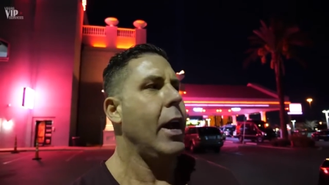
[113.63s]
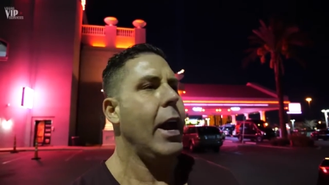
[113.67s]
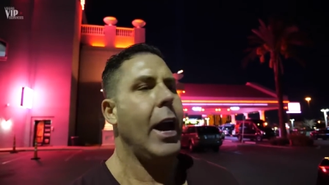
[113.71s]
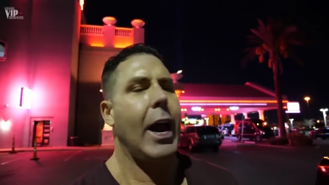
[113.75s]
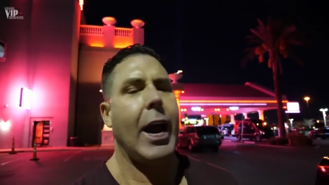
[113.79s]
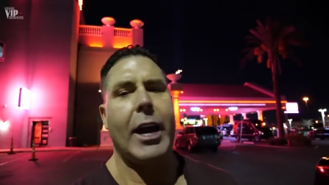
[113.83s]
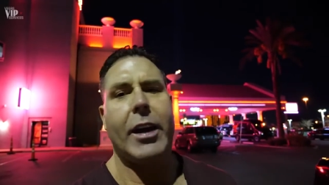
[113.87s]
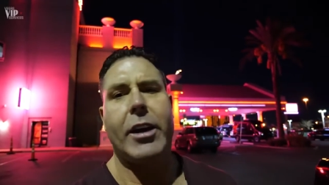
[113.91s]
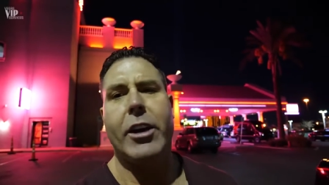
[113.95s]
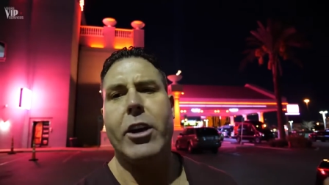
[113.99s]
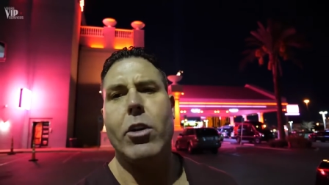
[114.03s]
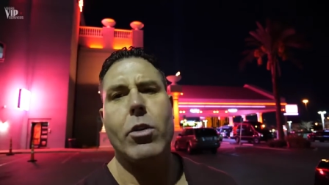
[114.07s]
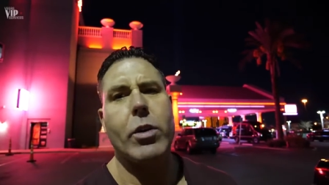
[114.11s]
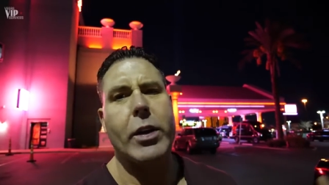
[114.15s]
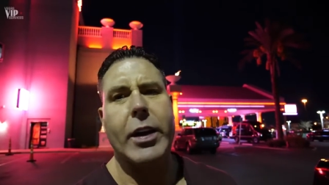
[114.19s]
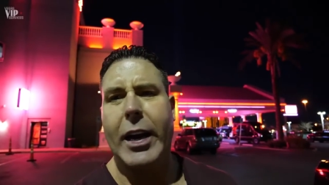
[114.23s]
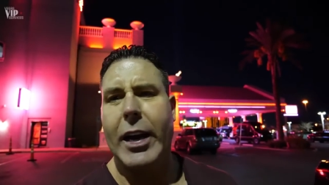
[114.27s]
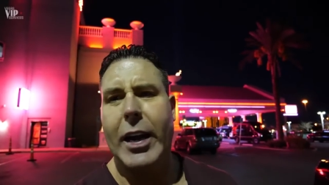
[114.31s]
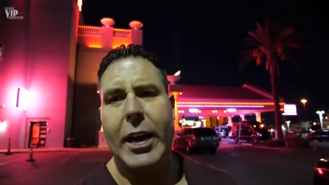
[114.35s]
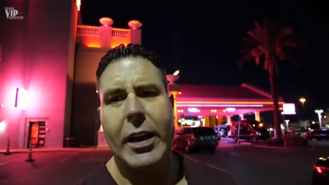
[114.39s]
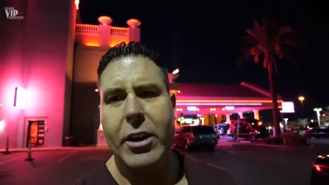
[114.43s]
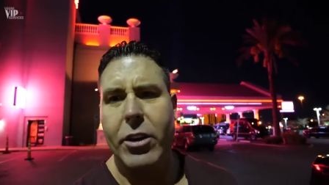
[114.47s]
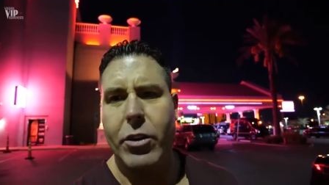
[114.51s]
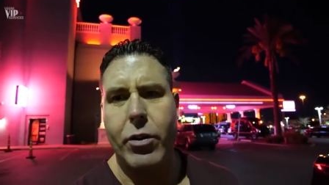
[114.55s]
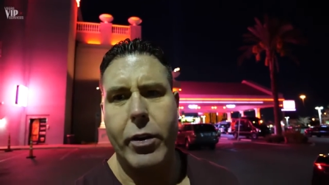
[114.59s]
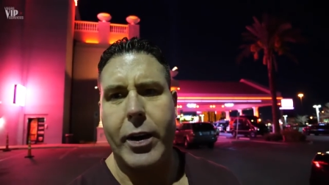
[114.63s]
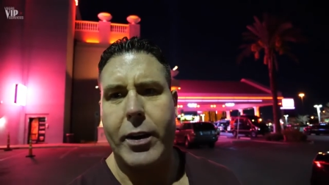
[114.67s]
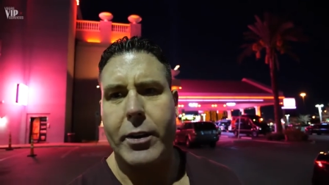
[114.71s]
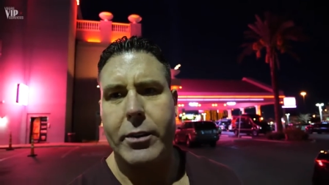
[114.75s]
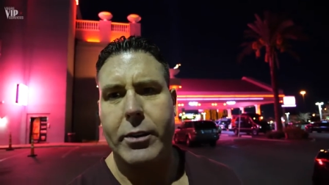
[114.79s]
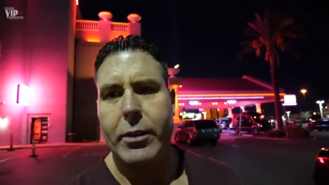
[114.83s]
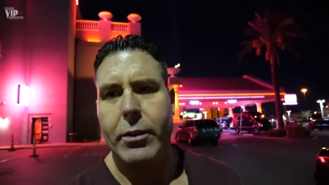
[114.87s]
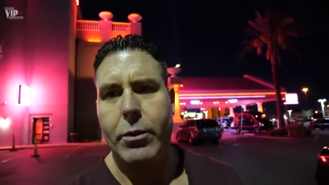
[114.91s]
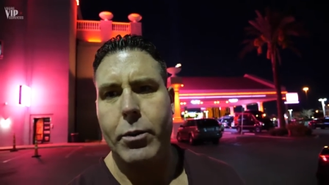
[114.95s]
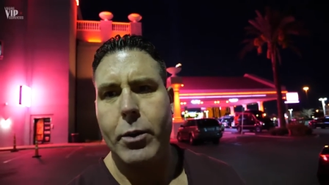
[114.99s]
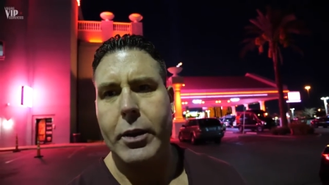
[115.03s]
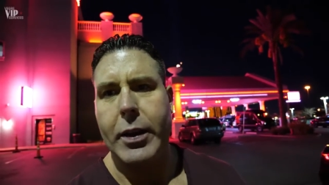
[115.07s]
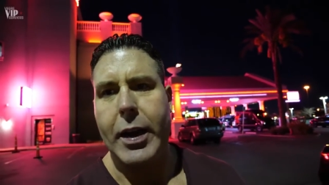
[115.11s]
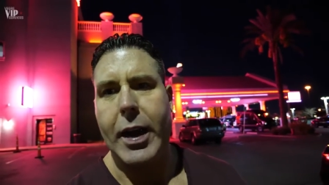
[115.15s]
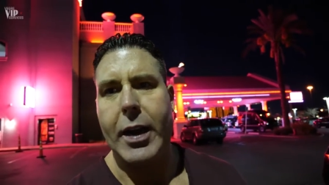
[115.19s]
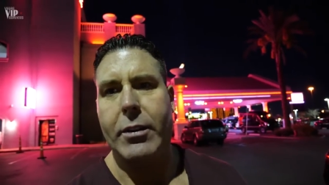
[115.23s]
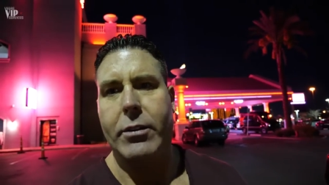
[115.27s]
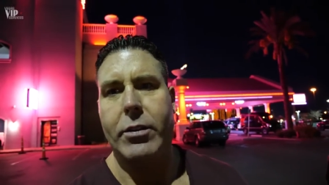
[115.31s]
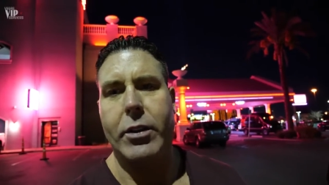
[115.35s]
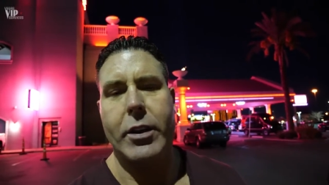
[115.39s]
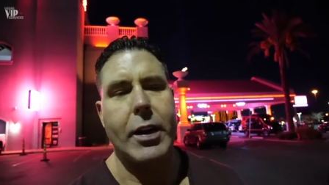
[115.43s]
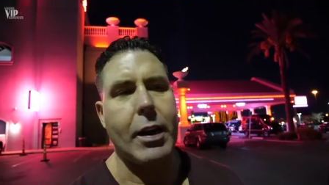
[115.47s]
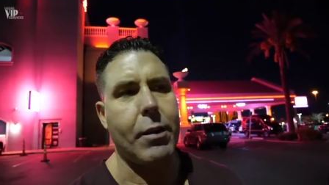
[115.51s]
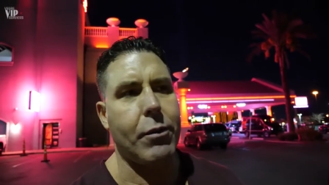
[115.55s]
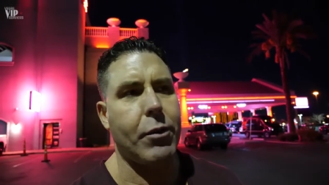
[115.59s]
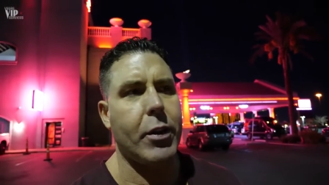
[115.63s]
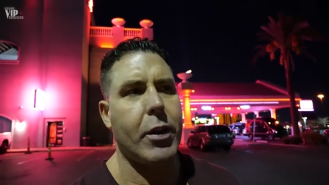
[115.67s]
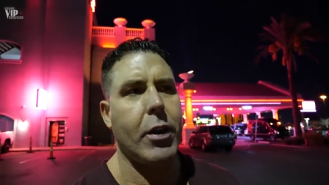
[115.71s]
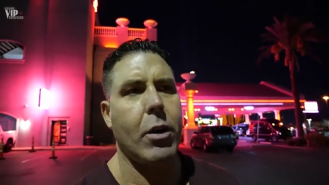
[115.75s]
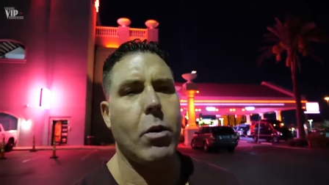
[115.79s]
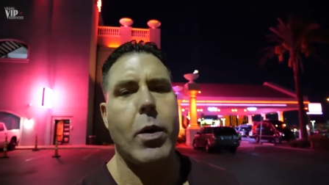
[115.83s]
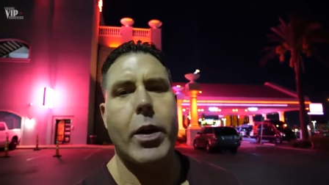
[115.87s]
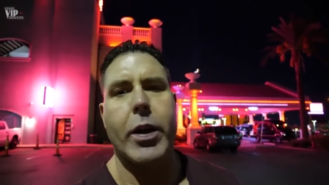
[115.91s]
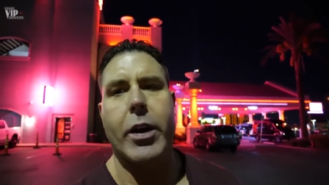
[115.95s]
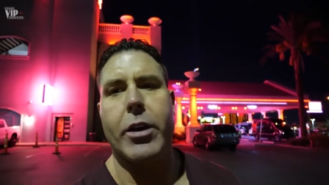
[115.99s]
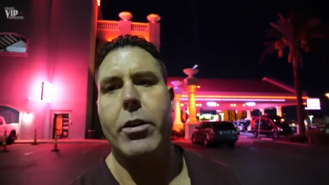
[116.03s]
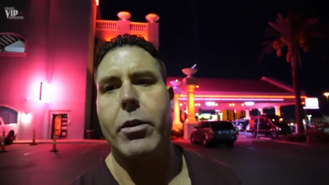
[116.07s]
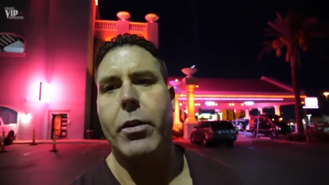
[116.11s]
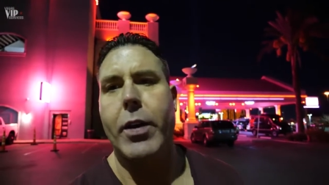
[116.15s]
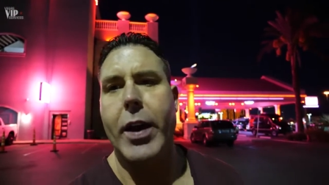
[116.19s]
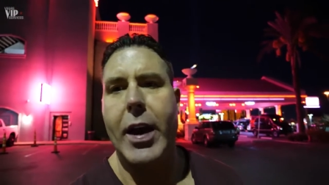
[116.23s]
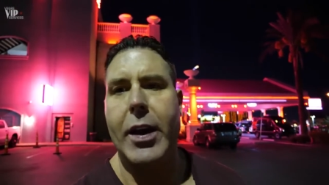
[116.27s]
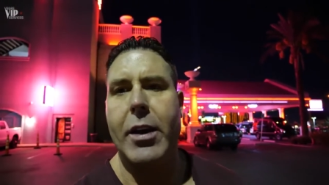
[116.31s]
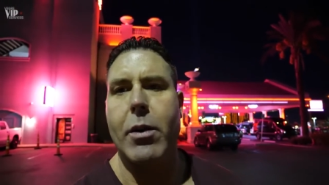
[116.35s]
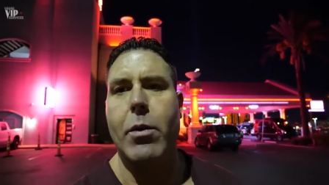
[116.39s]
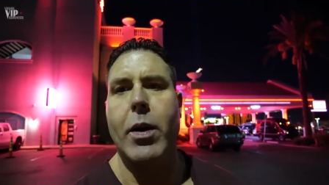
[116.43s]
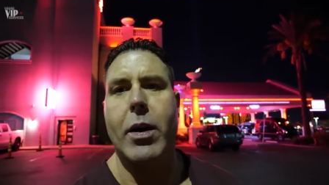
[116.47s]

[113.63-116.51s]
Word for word: and you don't get any drinks with that. So you definitely don't want to do that.